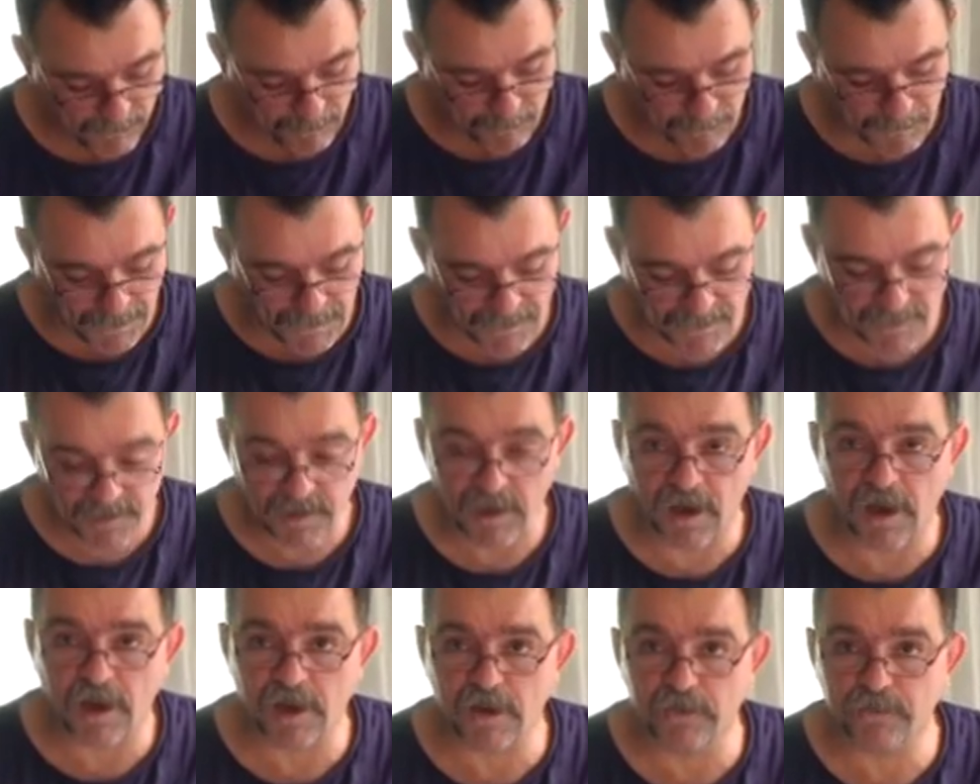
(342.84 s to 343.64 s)
plus
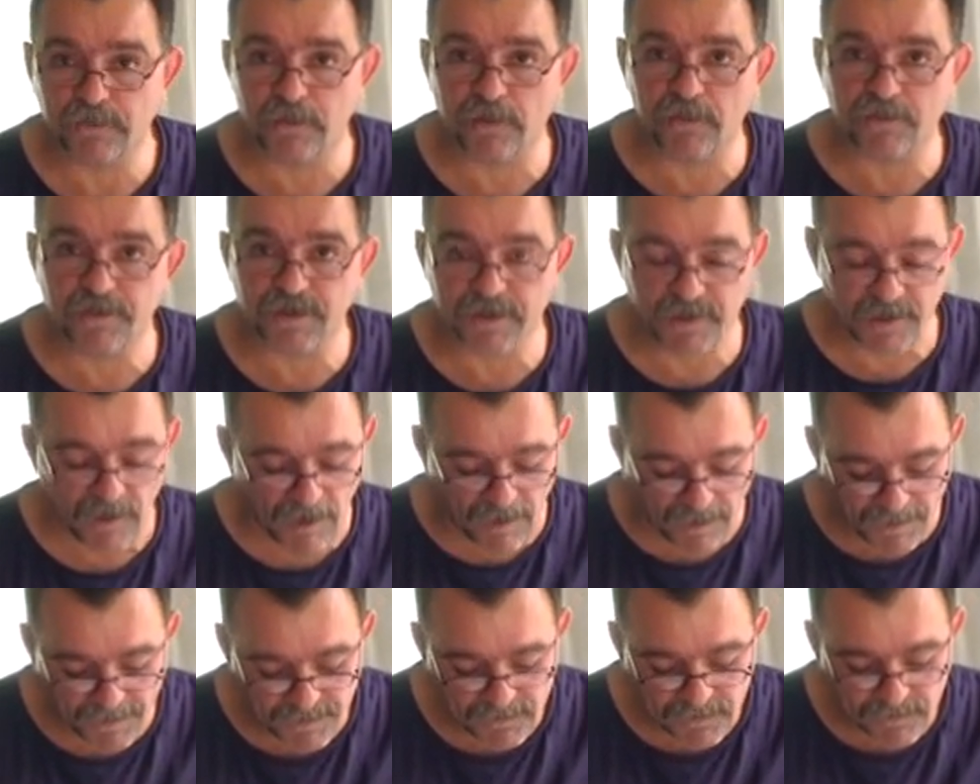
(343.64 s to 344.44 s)
half of his
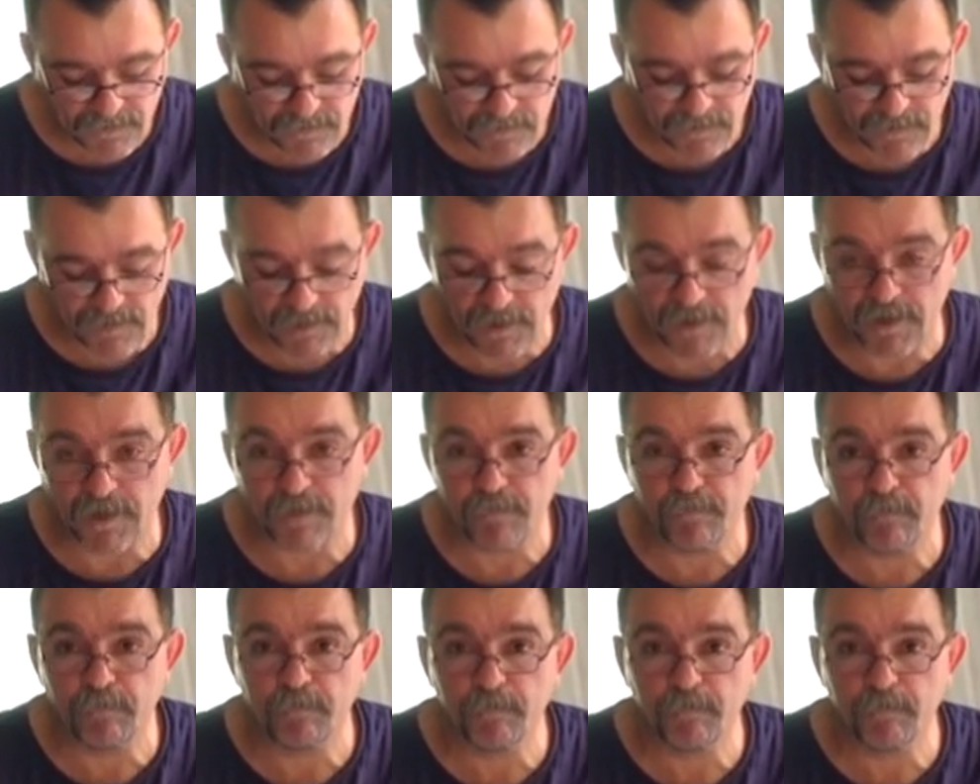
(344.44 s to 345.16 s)
height here